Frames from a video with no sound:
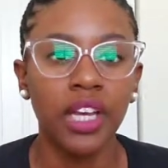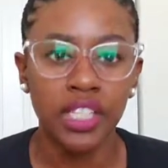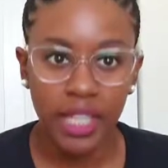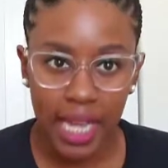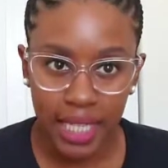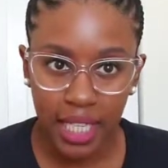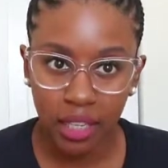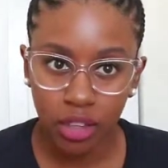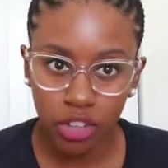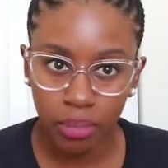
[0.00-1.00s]
She had to get
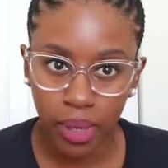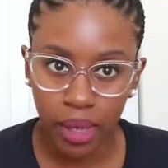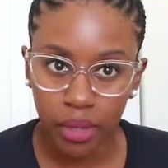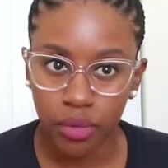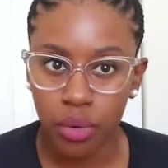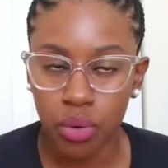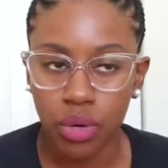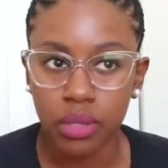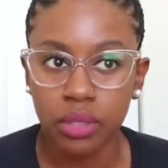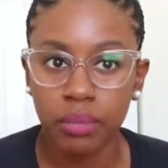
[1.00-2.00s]
a nerve block, of
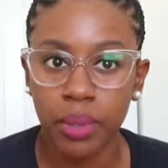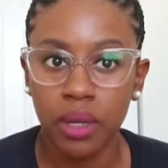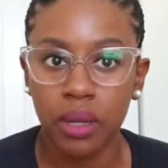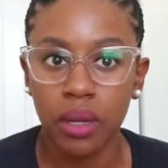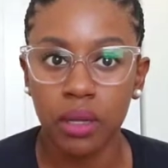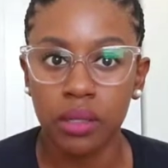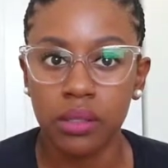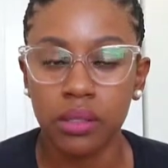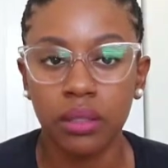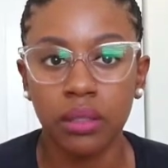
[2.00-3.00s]
course,
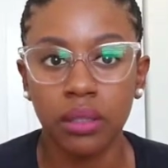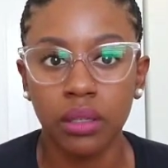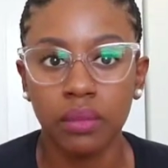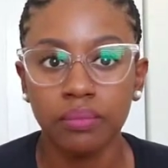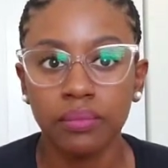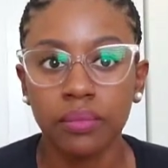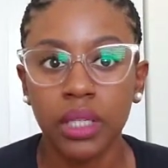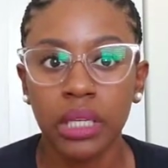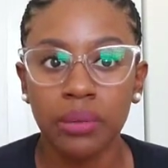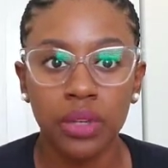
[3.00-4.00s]
because
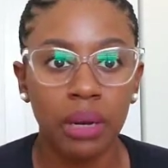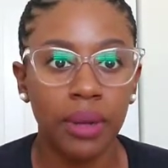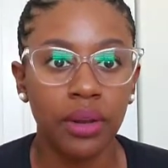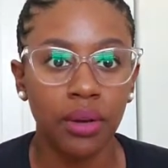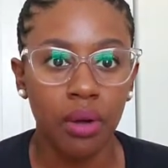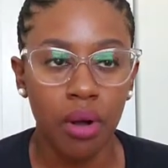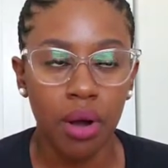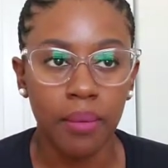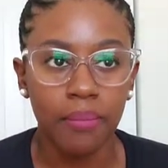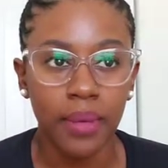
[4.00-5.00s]
it was going to be in her
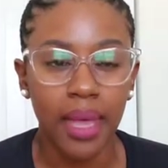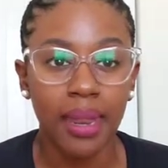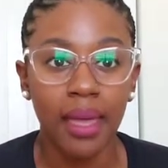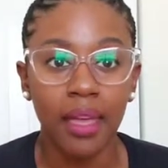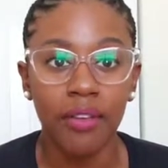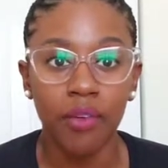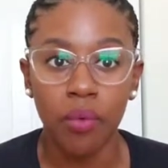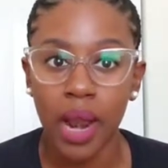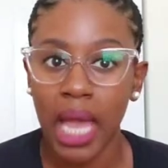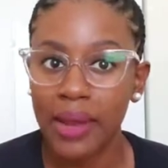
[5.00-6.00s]
arm. And from
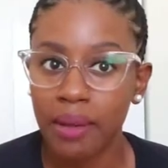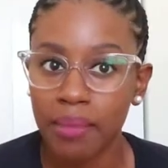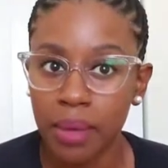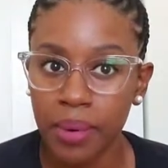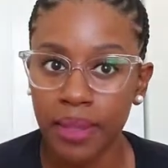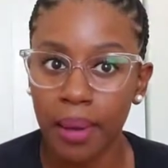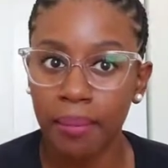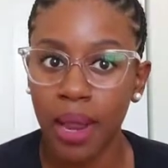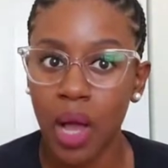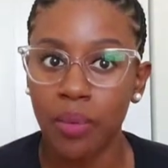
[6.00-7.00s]
what I can remember,
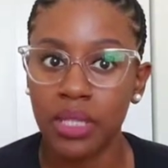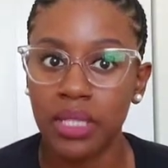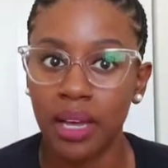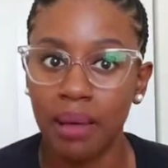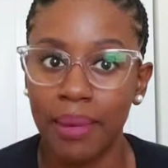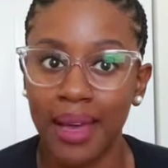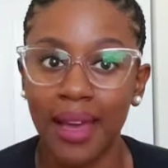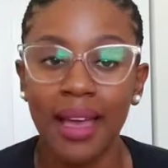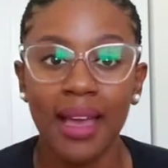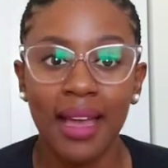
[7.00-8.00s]
that block was done
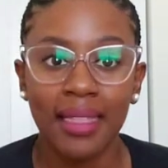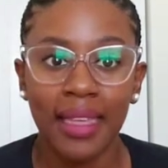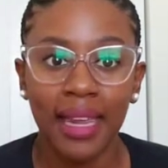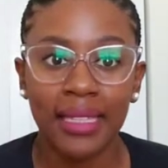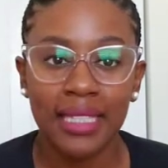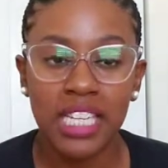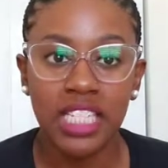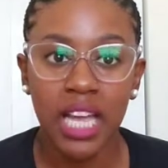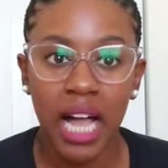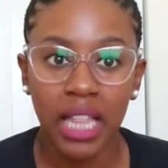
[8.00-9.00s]
by the
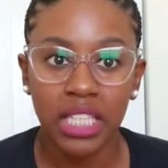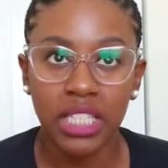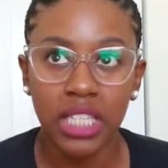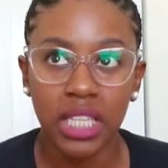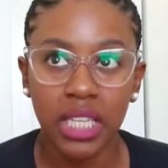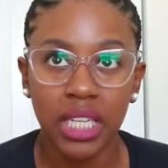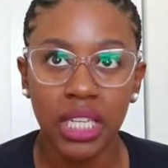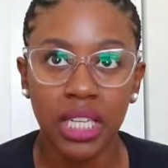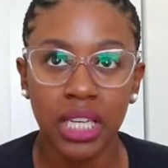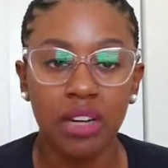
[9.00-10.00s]
anesthesiology
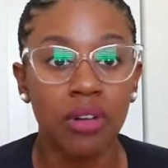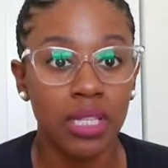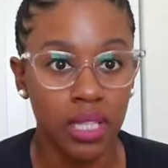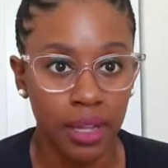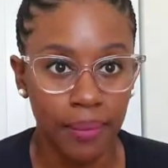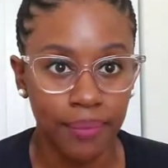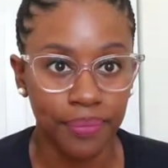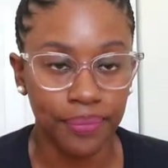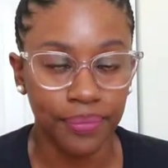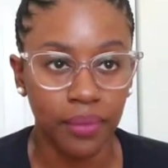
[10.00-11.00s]
resident,
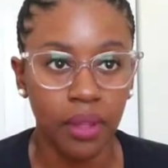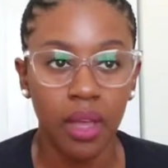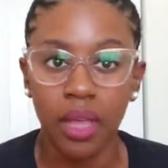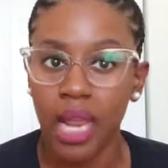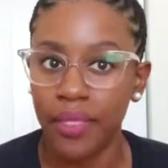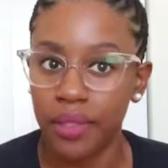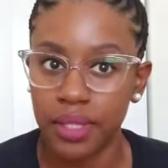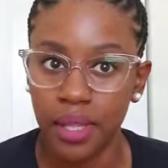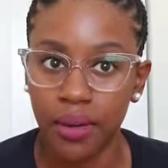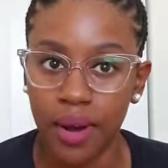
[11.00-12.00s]
not the
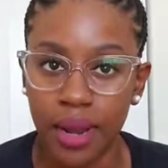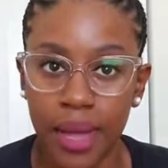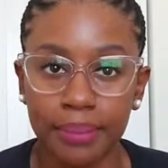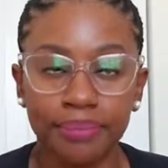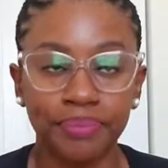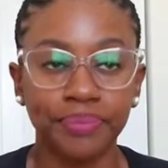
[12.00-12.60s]
CRNA.